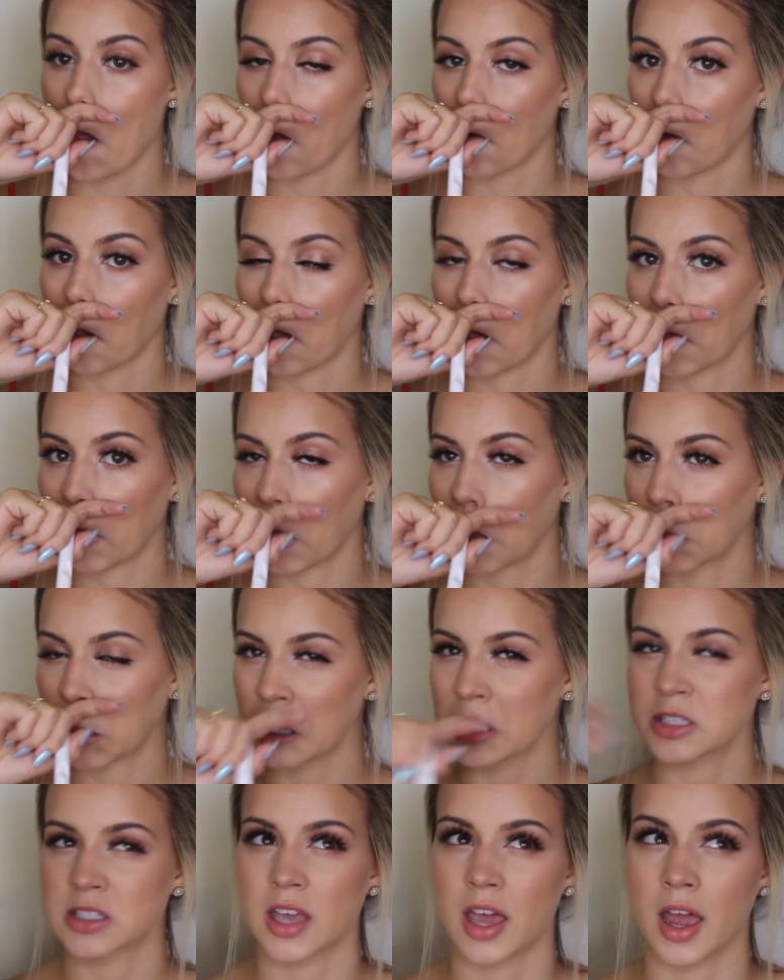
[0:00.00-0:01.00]
But I got
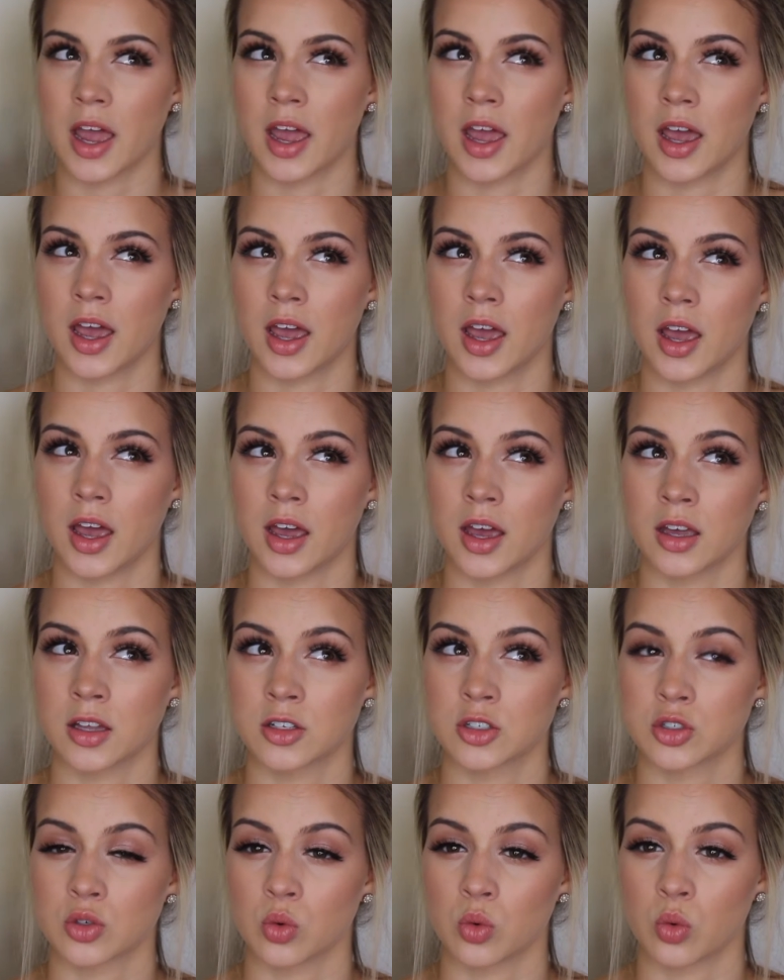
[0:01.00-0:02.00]
this
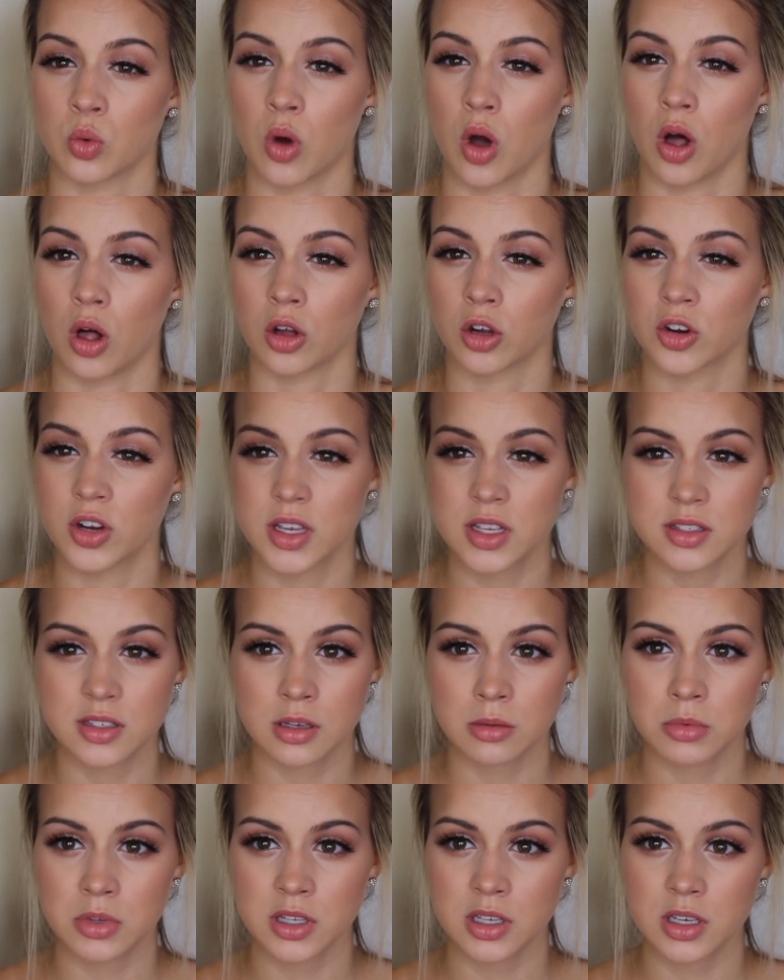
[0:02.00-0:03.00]
at Walgreens,
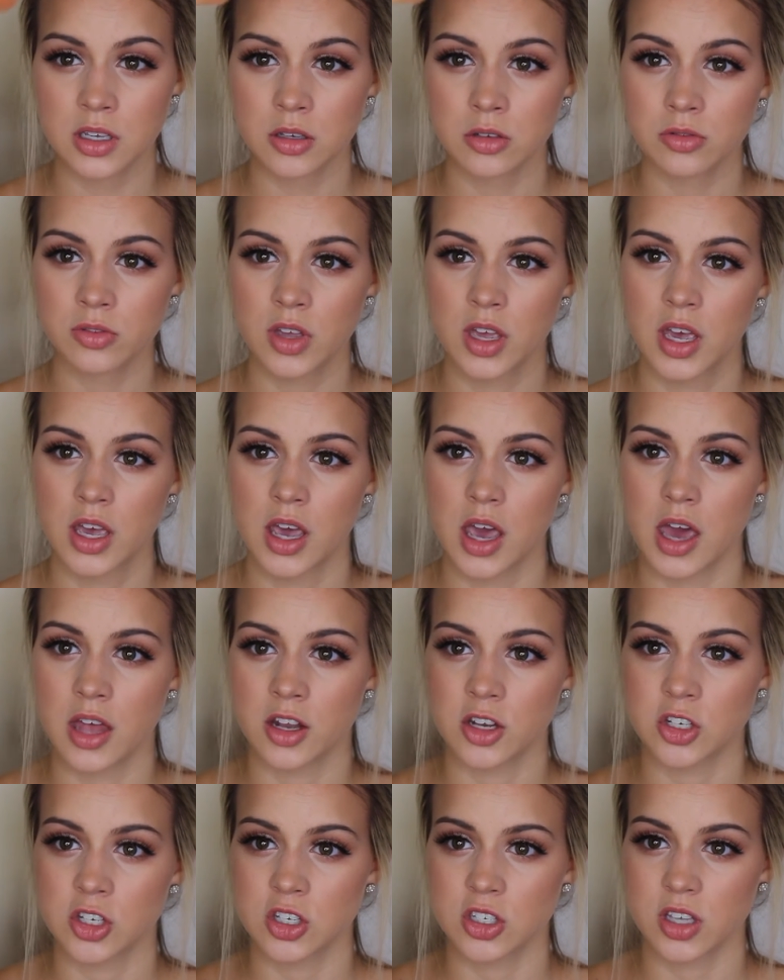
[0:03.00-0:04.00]
I believe. And
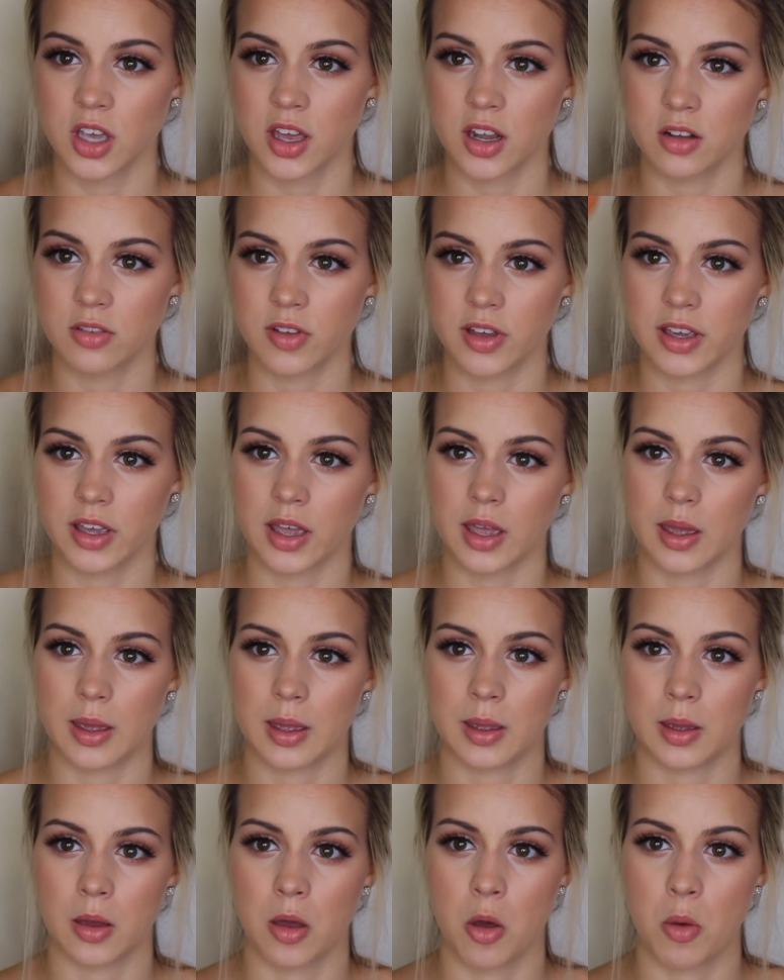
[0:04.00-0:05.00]
it's just kind of like
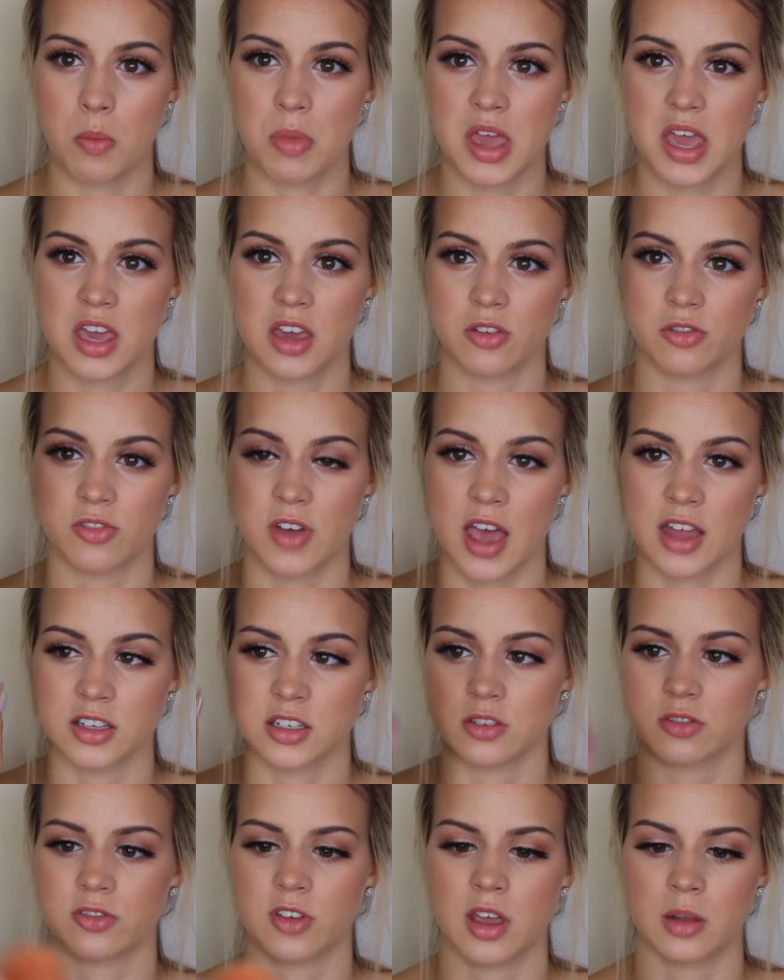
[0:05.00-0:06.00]
a big fat
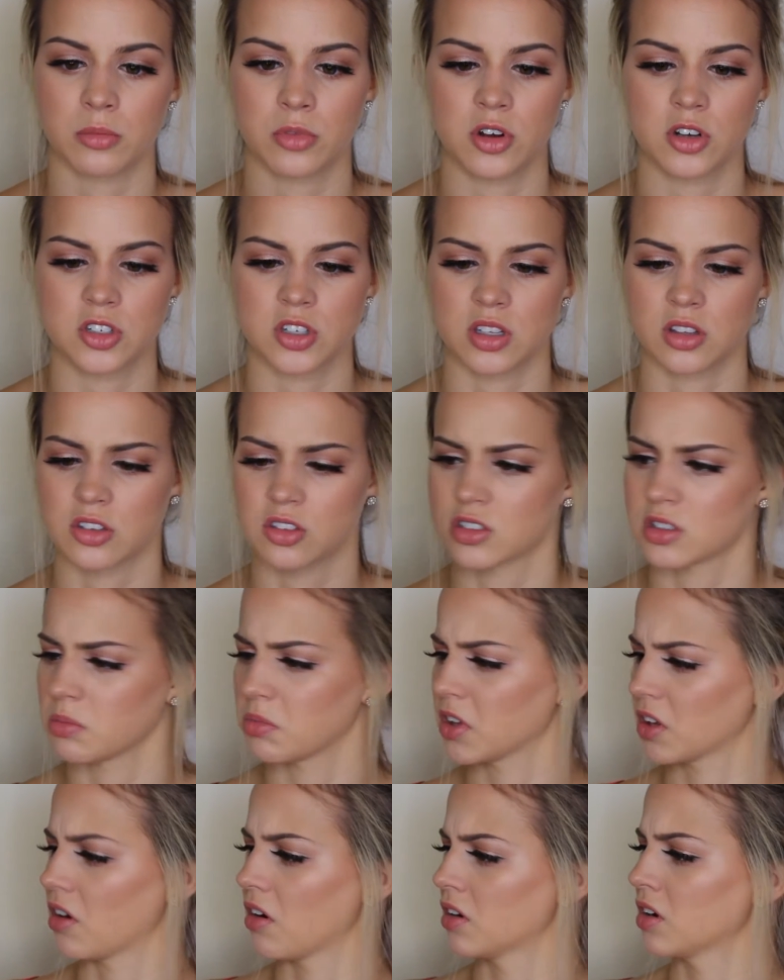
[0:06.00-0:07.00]
fan brush and there's
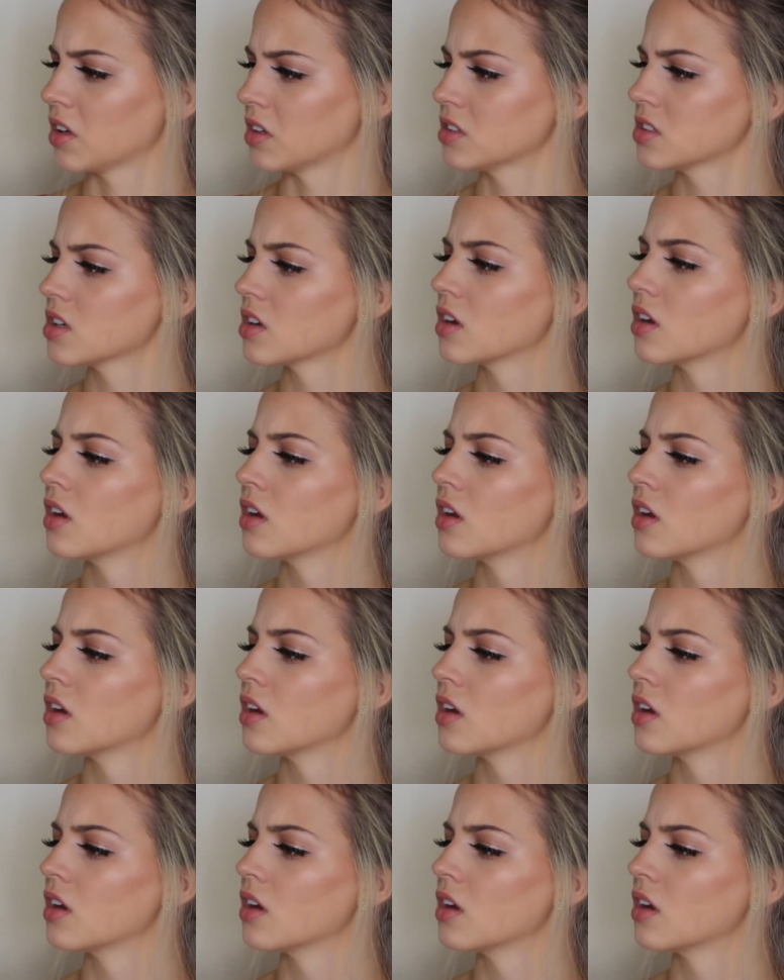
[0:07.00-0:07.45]
something on it.